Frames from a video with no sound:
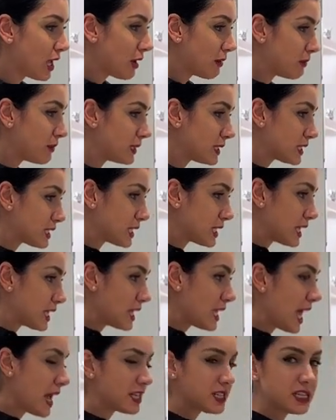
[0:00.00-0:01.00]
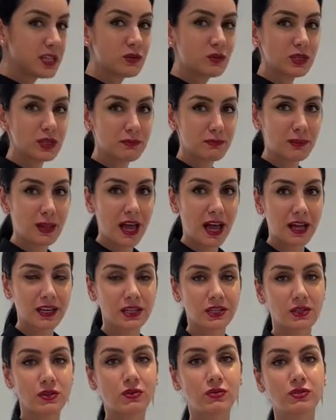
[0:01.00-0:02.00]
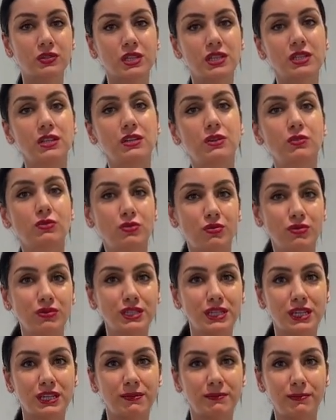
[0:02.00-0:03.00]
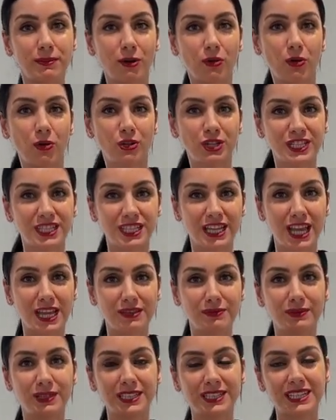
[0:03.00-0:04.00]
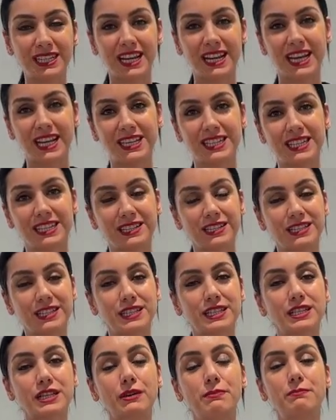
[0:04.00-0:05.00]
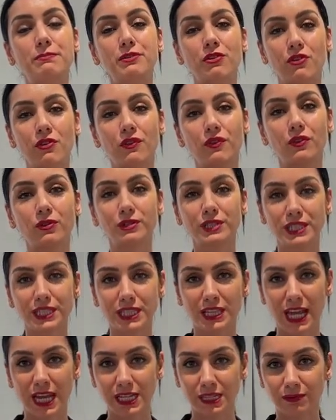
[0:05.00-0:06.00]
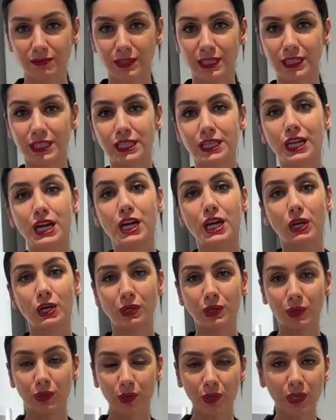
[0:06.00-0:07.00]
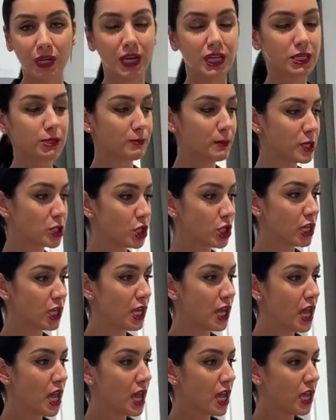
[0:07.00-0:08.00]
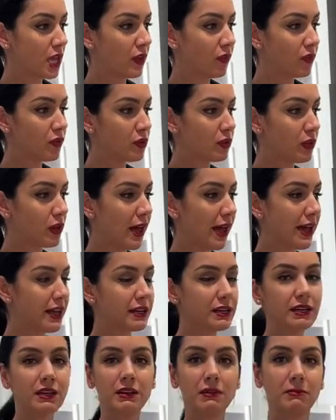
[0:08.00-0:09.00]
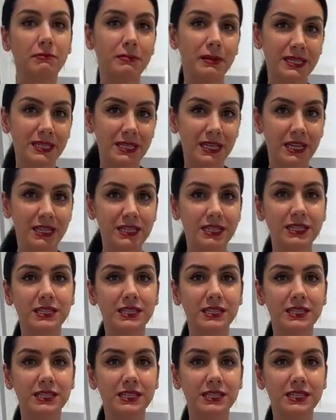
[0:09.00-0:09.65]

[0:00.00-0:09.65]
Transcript: But yeah, I think with black, you could either go too simple or statement, and I think this is a beautiful statement look, especially if you like business